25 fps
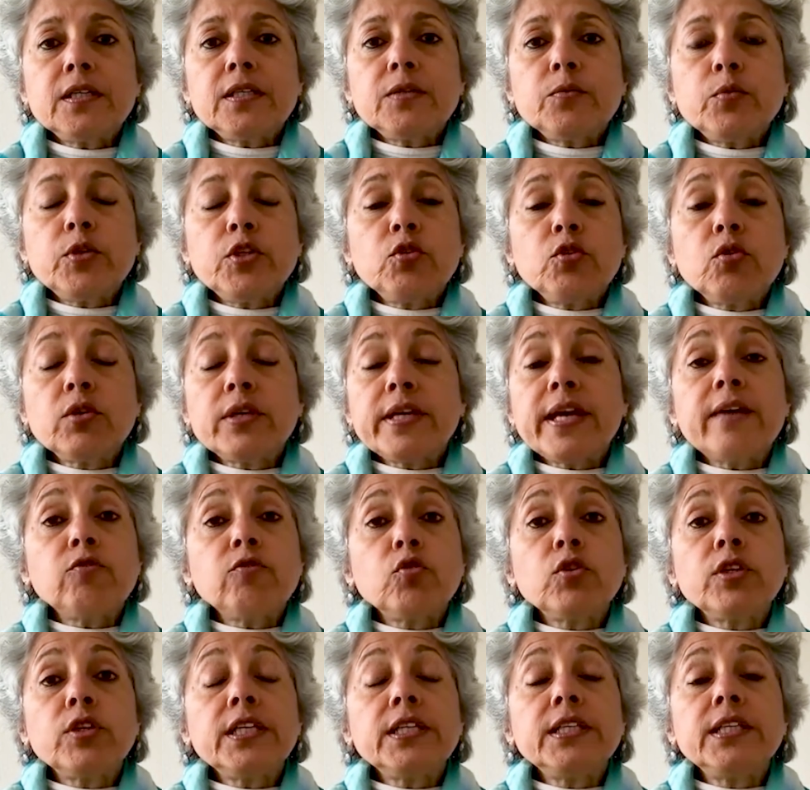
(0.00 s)
we don't have
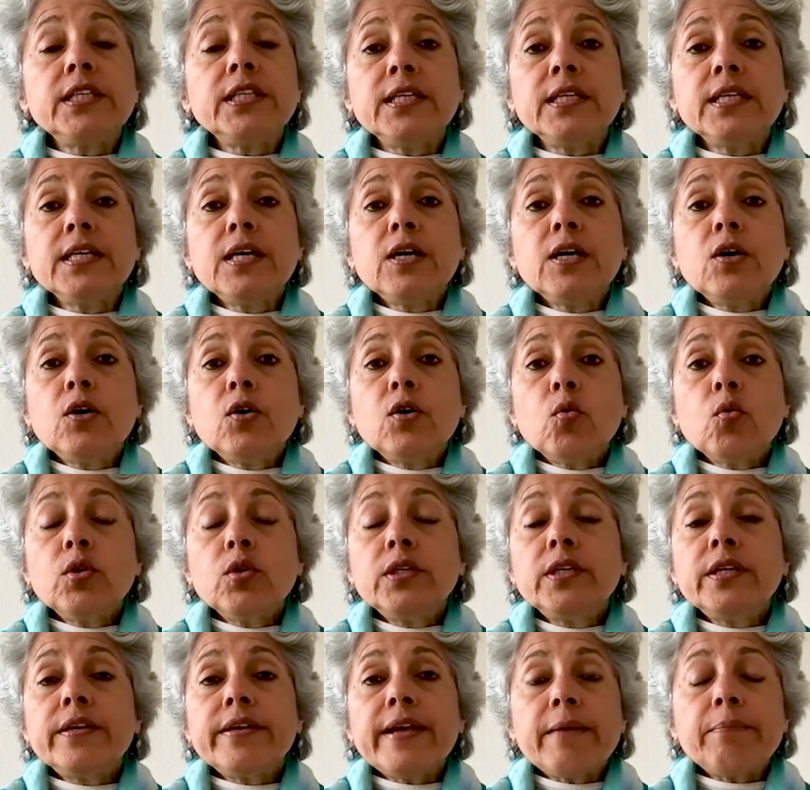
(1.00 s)
only the
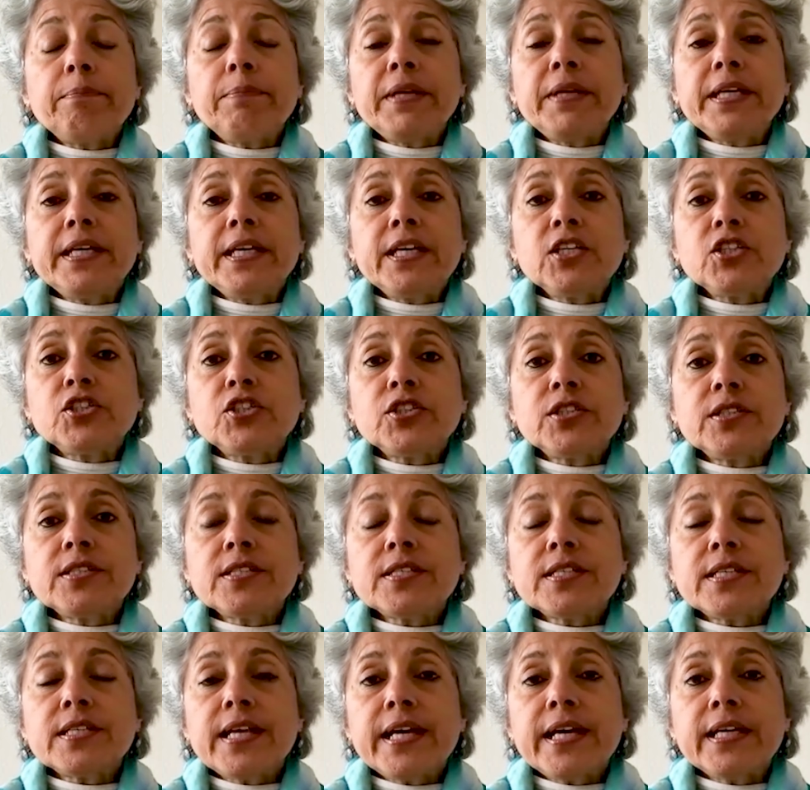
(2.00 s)
older
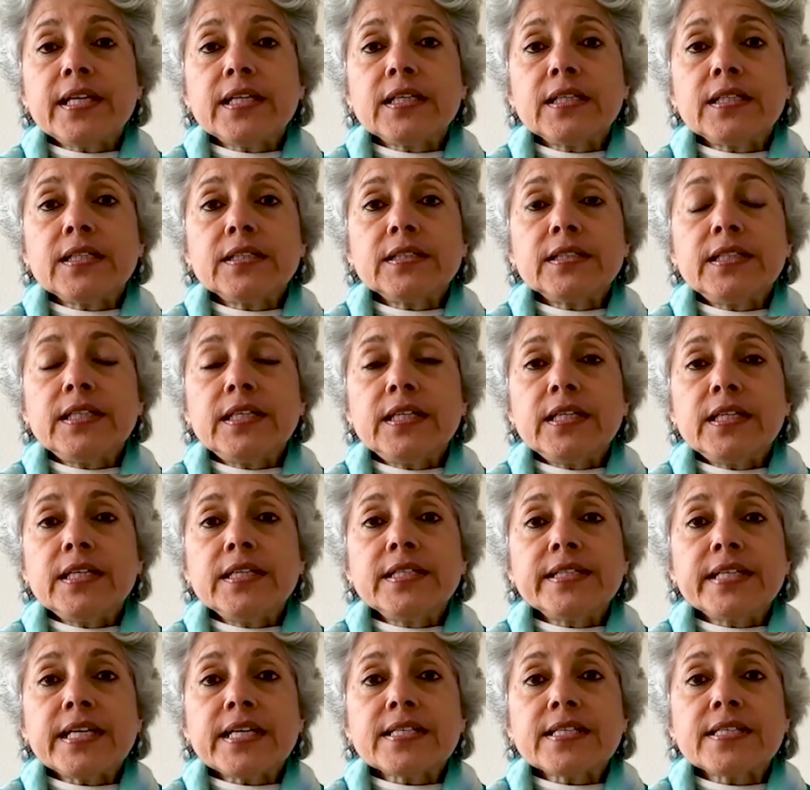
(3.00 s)
applications like the
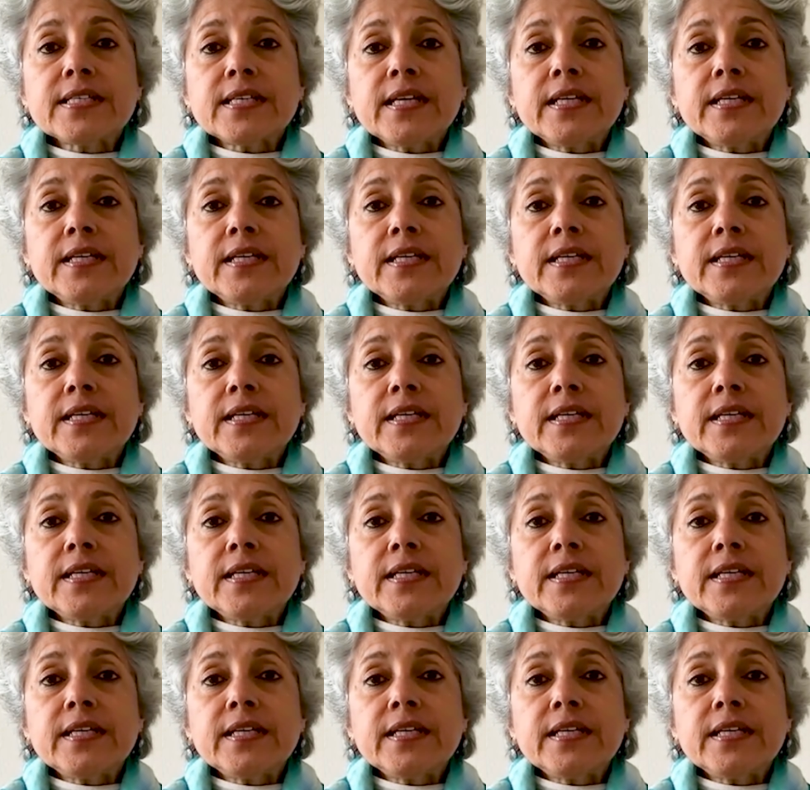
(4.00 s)
index,